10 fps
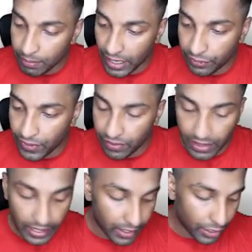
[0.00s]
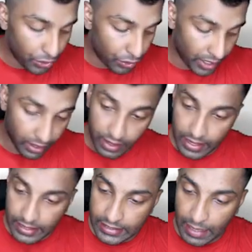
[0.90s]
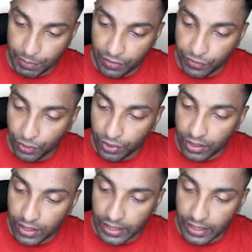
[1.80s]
Part 5 related to union. Chapter 4